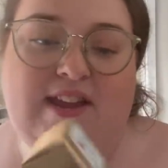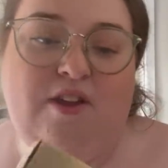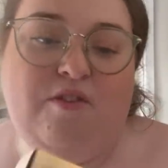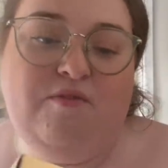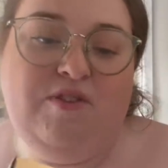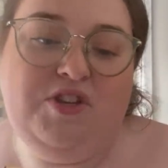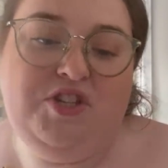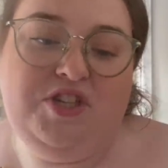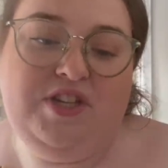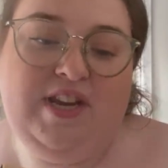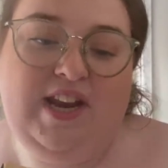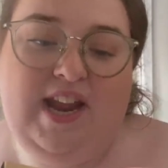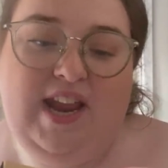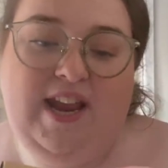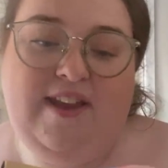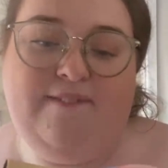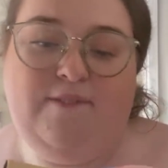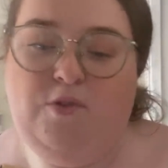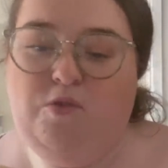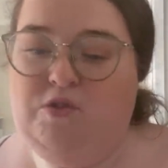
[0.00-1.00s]

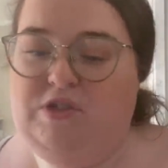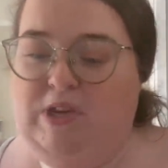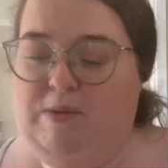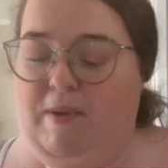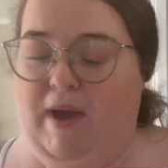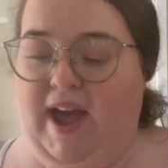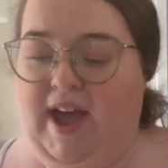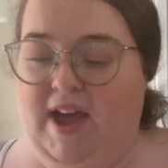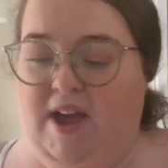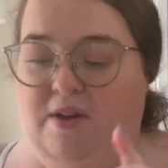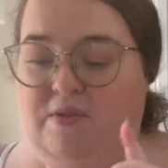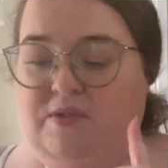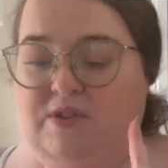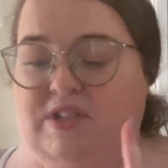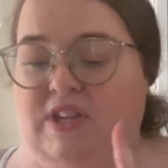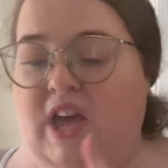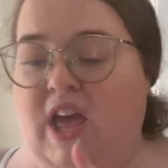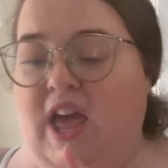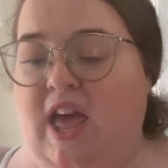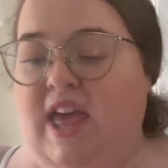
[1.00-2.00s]
originally
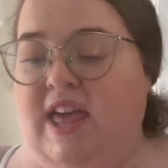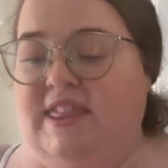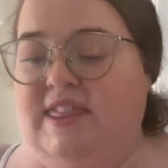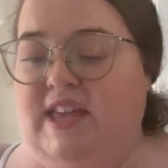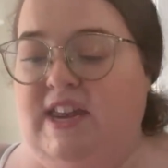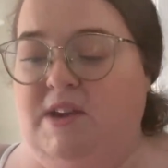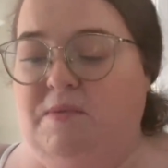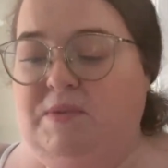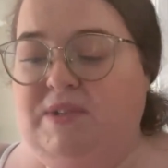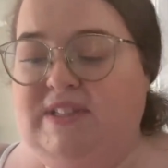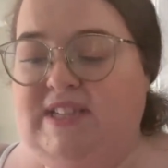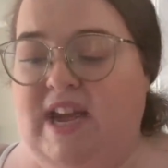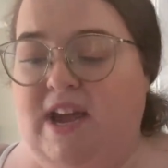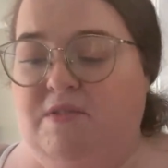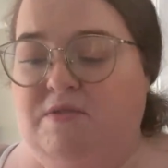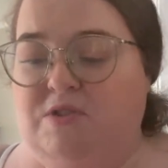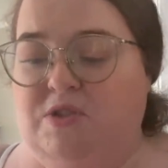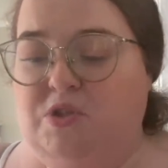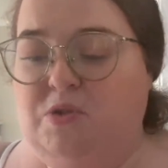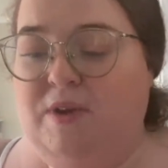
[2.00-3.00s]
£40. Then it was
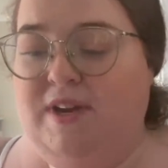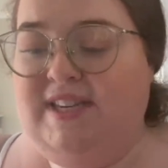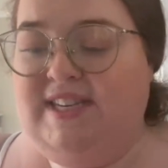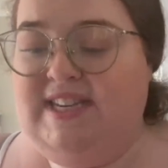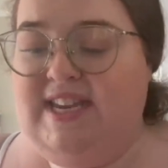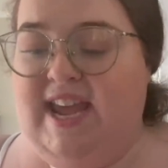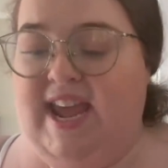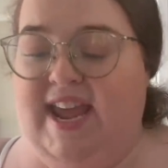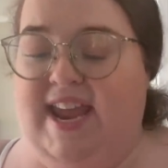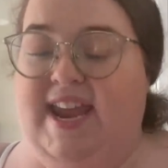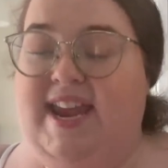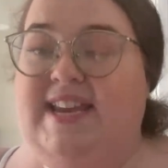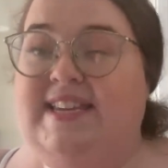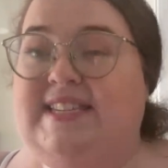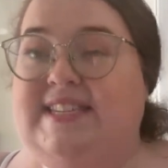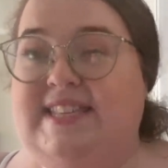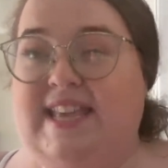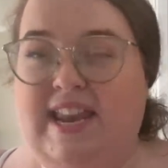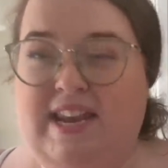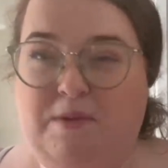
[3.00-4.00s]
down to
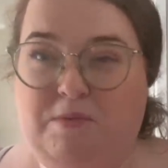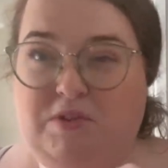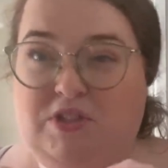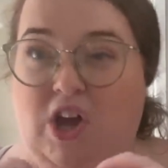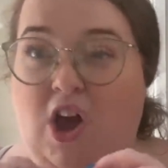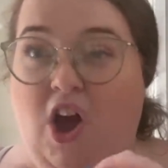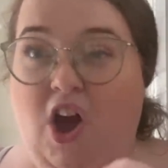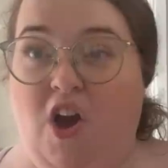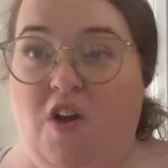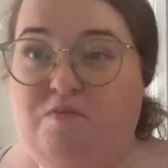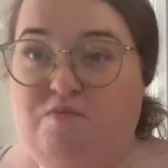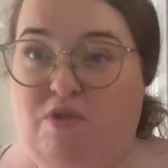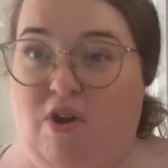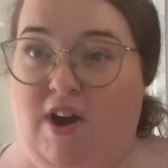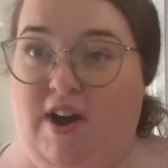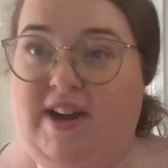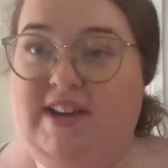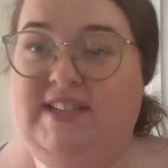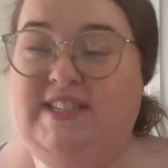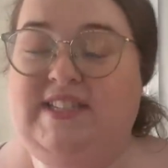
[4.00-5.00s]
£28. Then it was half
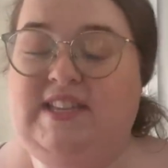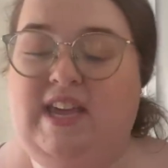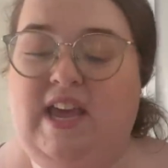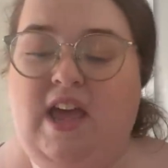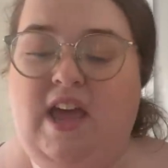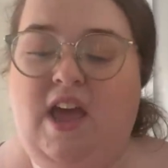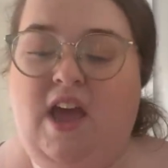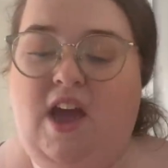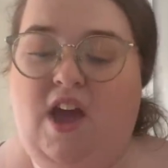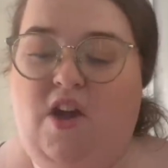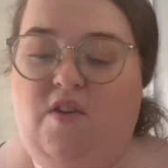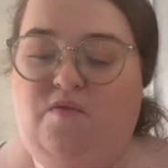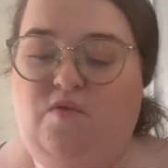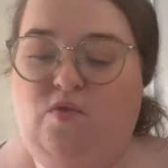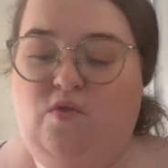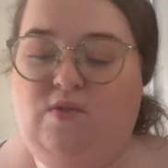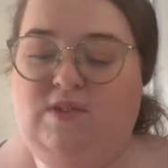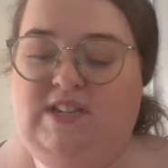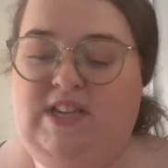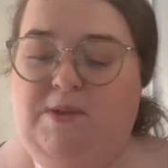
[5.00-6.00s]
price at
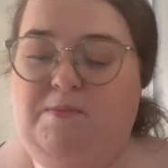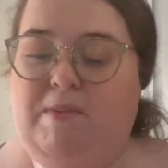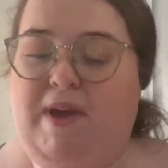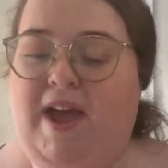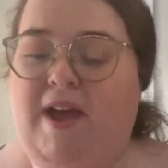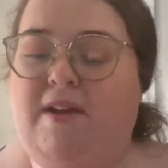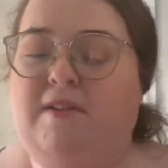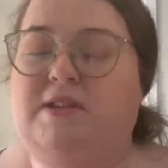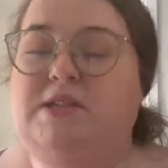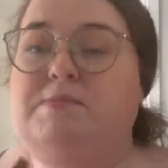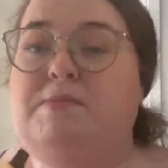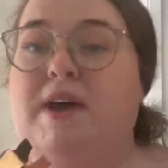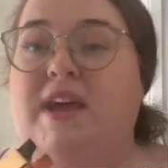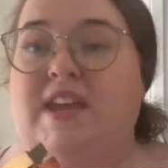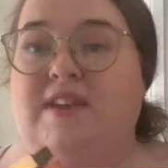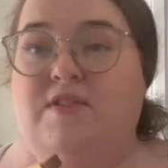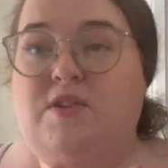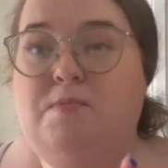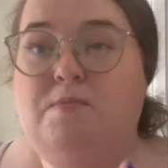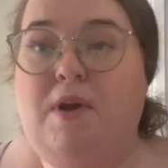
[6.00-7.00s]
£14. But
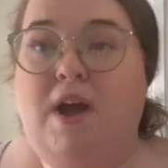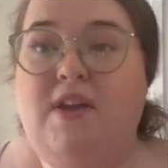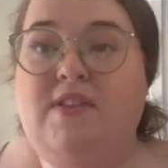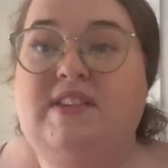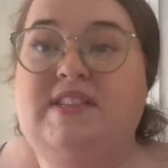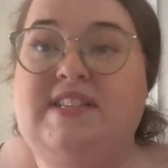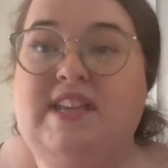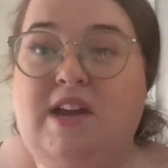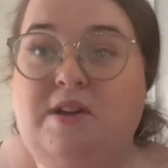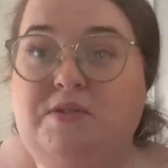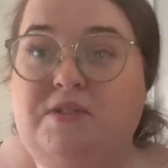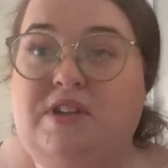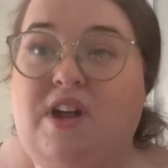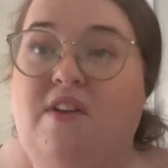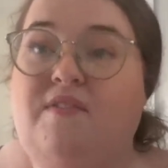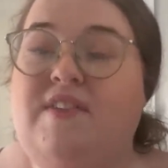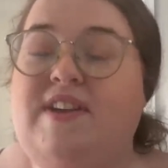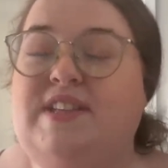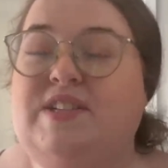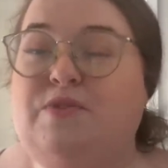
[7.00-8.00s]
if you buy the sale
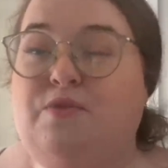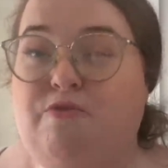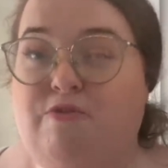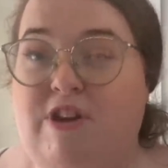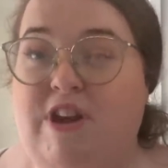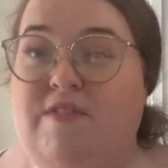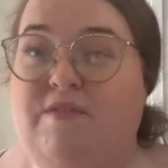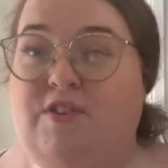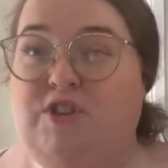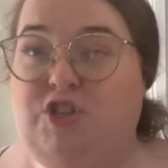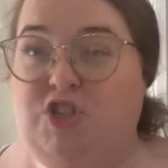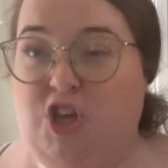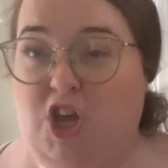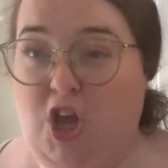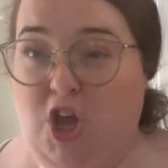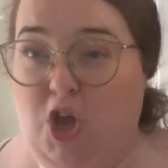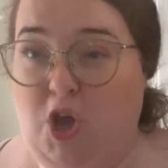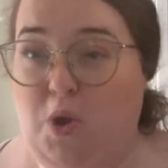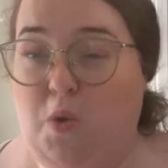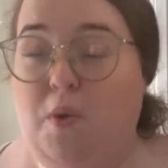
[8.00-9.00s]
stuff, it's free for
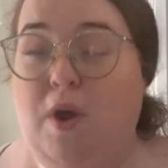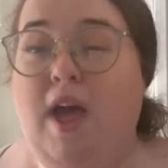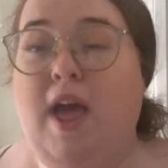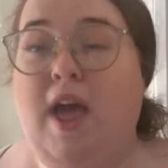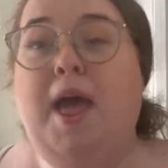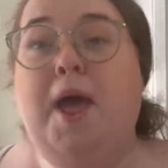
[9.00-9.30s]
two.